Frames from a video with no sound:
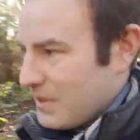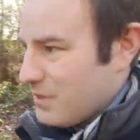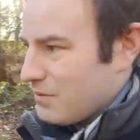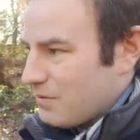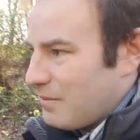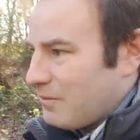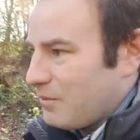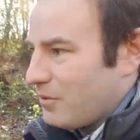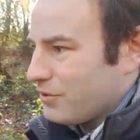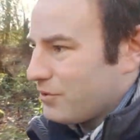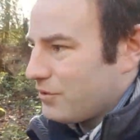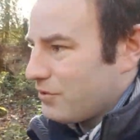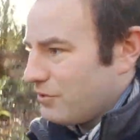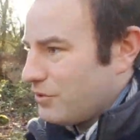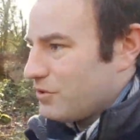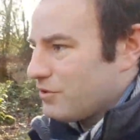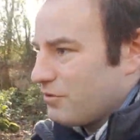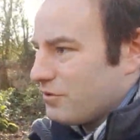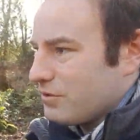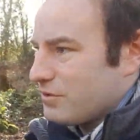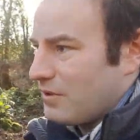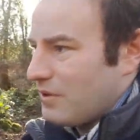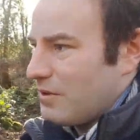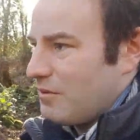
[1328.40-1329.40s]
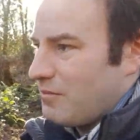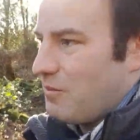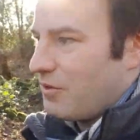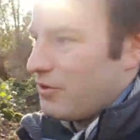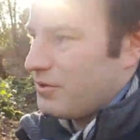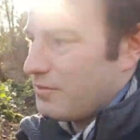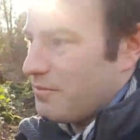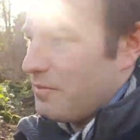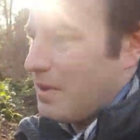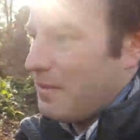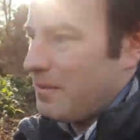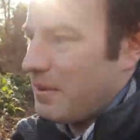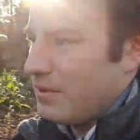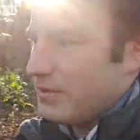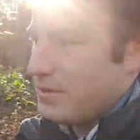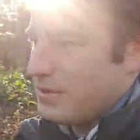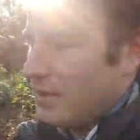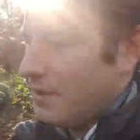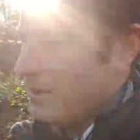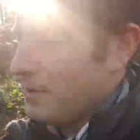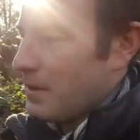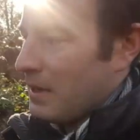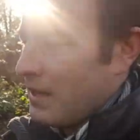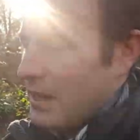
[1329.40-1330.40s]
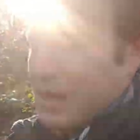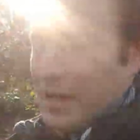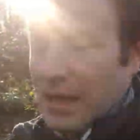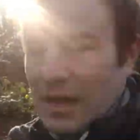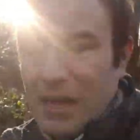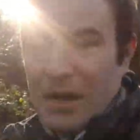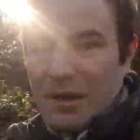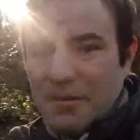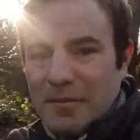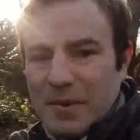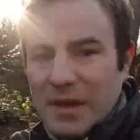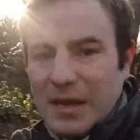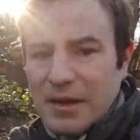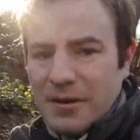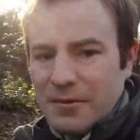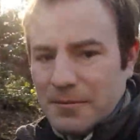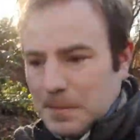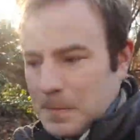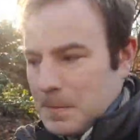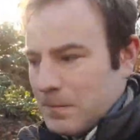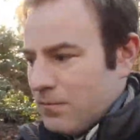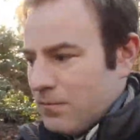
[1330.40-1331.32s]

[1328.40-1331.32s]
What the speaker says: not too sure, so anyone watching might be able to help me out.